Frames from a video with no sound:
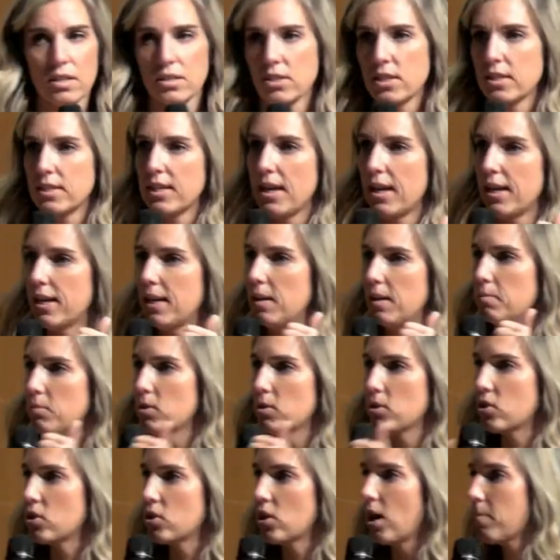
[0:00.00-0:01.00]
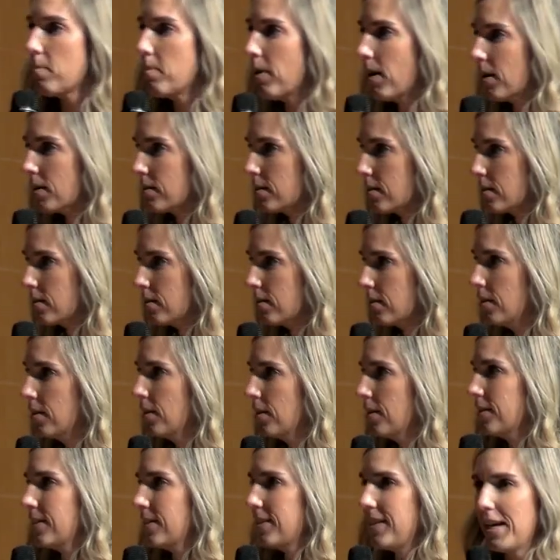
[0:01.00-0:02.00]
take him to Starbucks,
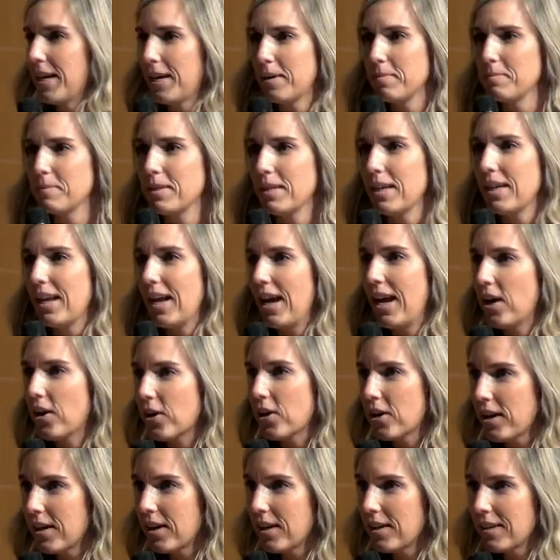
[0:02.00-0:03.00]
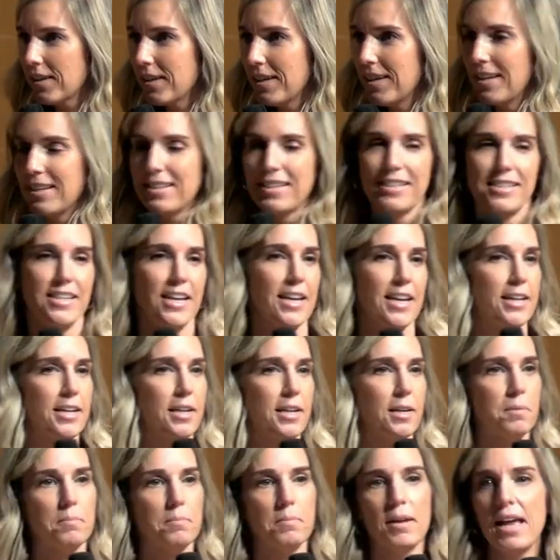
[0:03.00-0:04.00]
to take him to get a haircut, to take
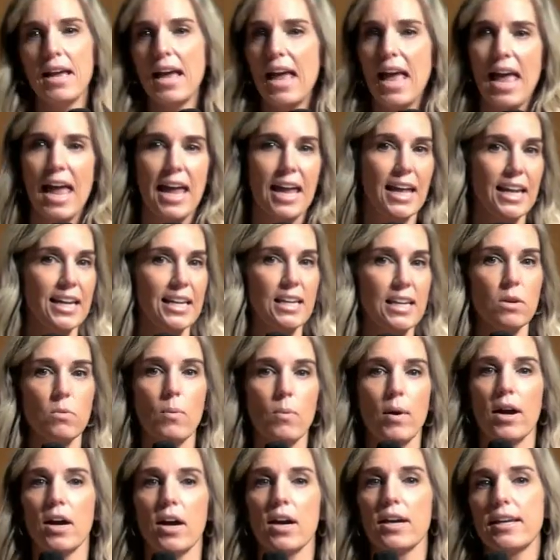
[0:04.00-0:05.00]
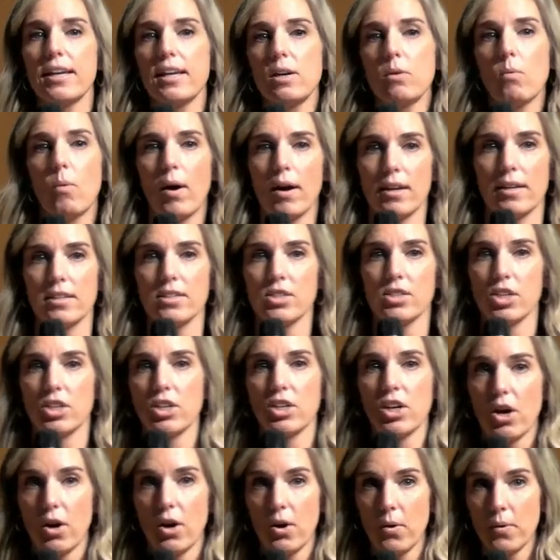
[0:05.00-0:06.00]
him anywhere he wanted to
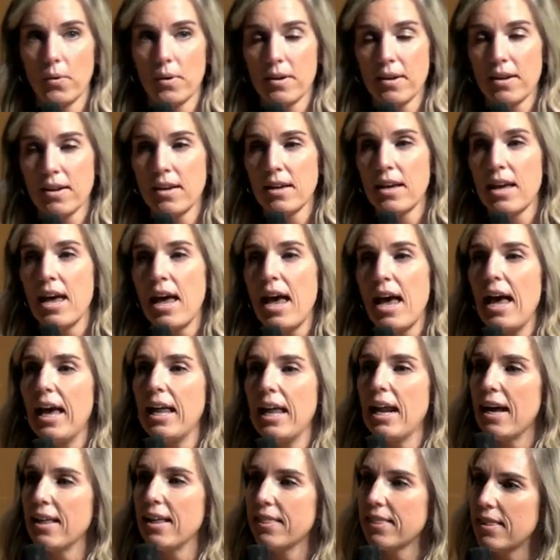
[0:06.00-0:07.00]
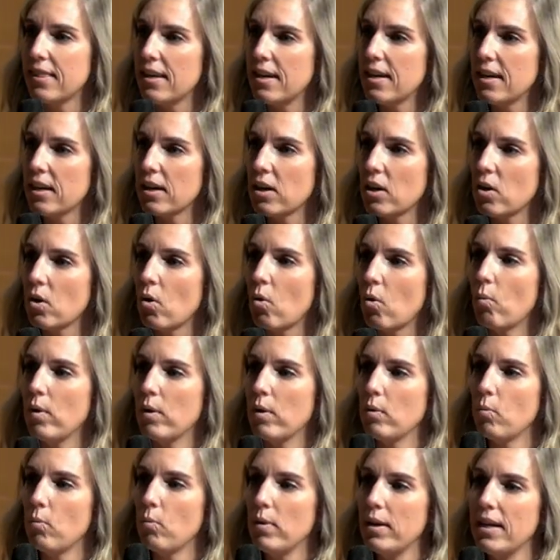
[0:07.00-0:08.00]
go. And I think when
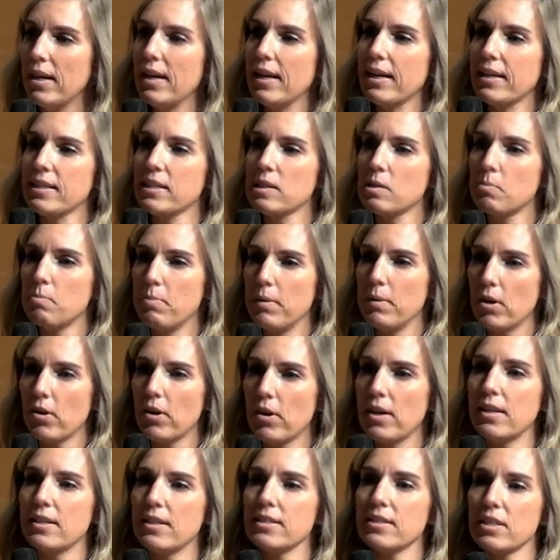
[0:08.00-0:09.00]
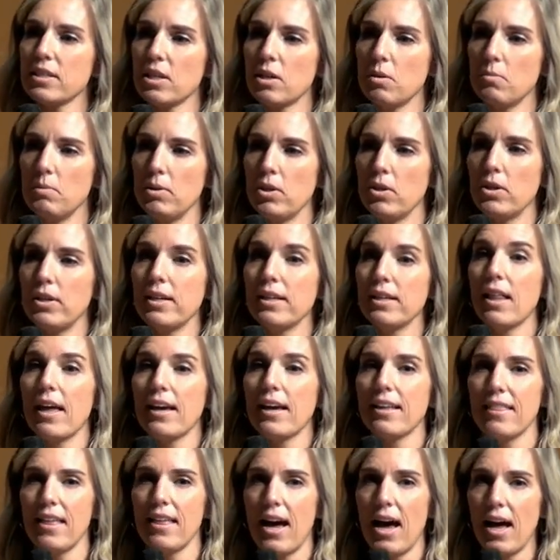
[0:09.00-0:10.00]
we experience community like
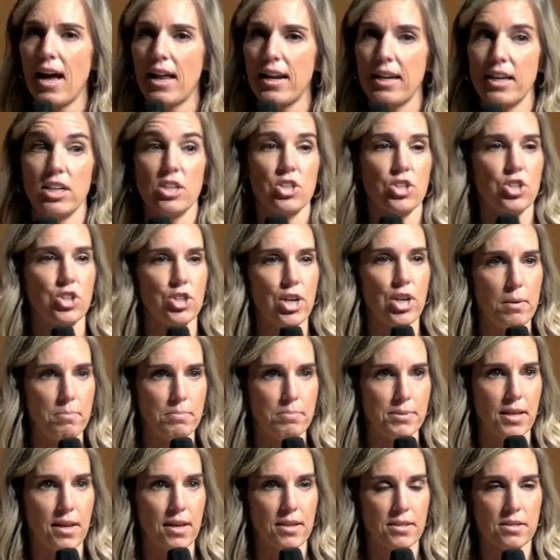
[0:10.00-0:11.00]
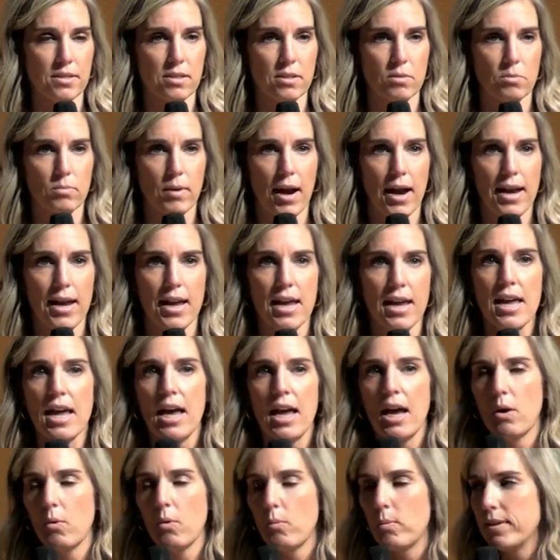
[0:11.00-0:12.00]
that, it shapes us, right?
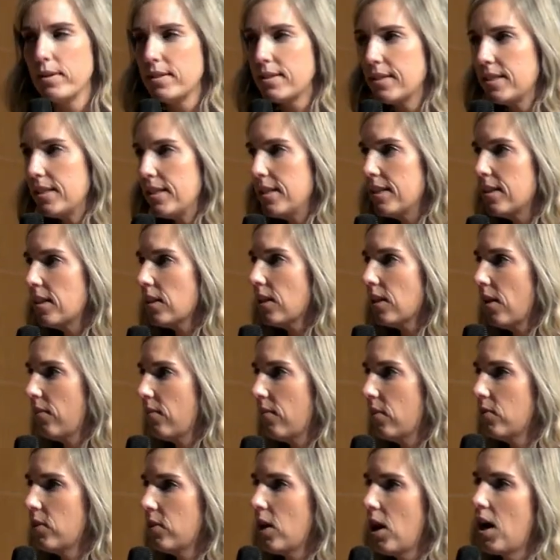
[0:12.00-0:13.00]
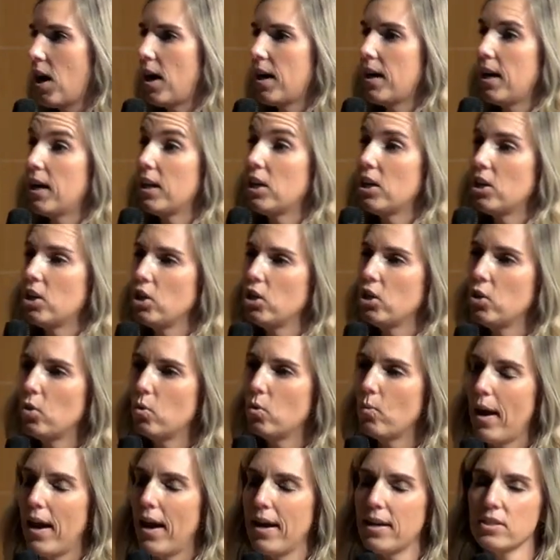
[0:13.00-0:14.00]
And we see the love of God in a new
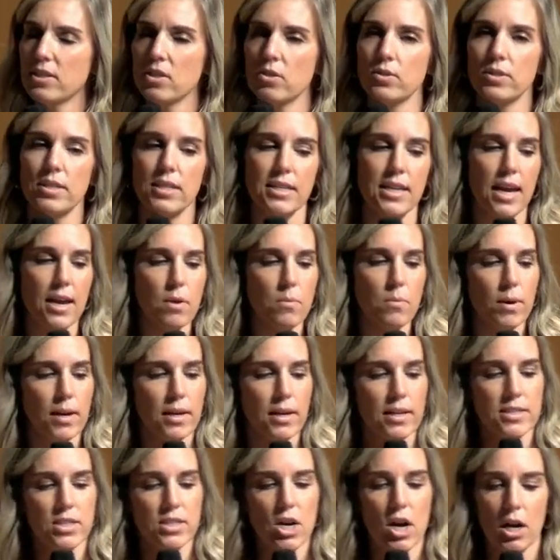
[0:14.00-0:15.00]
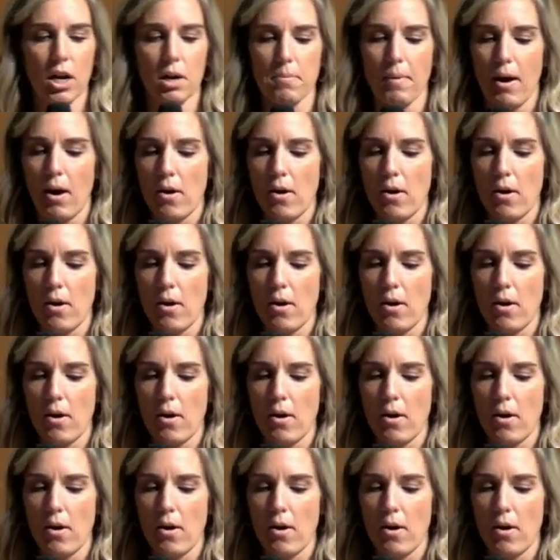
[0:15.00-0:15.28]
way. So today we're going to talk about